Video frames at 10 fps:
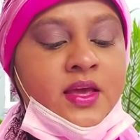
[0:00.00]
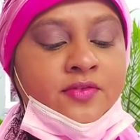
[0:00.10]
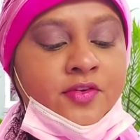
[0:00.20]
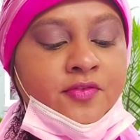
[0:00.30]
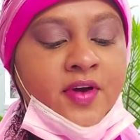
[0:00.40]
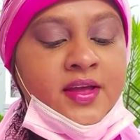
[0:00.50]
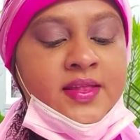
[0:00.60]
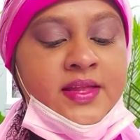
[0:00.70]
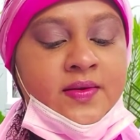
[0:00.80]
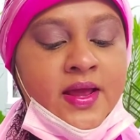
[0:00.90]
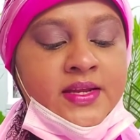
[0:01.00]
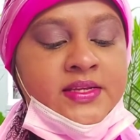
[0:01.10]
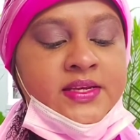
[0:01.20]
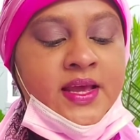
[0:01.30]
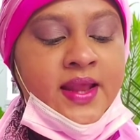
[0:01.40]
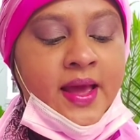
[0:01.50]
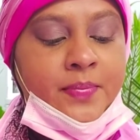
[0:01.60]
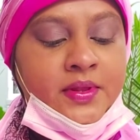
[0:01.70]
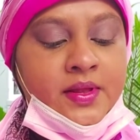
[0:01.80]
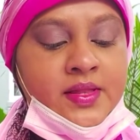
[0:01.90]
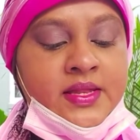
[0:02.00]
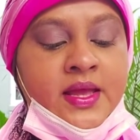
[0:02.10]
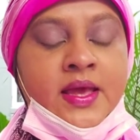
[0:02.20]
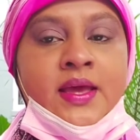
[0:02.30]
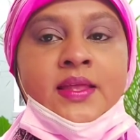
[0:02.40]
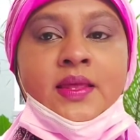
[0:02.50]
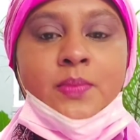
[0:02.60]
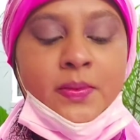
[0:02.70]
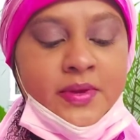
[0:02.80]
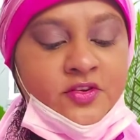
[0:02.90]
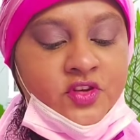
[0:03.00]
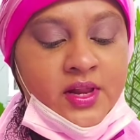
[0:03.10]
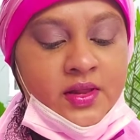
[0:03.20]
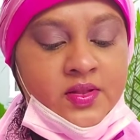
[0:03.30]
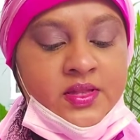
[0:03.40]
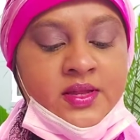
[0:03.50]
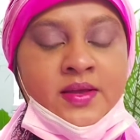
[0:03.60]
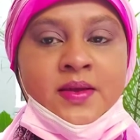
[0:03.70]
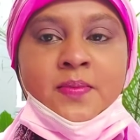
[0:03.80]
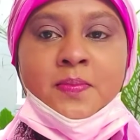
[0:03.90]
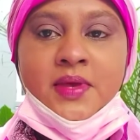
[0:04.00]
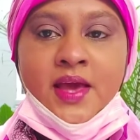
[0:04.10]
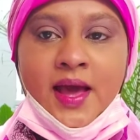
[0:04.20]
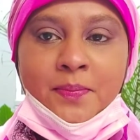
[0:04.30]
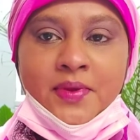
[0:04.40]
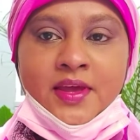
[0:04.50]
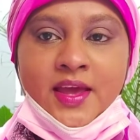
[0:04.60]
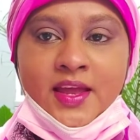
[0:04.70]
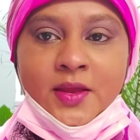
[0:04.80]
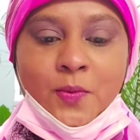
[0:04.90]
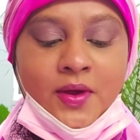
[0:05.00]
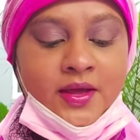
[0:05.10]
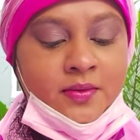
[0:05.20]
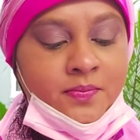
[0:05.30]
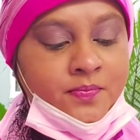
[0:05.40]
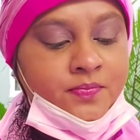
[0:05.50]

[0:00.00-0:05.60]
If you find serenity and happiness, they may be jealous. Be happy anyway.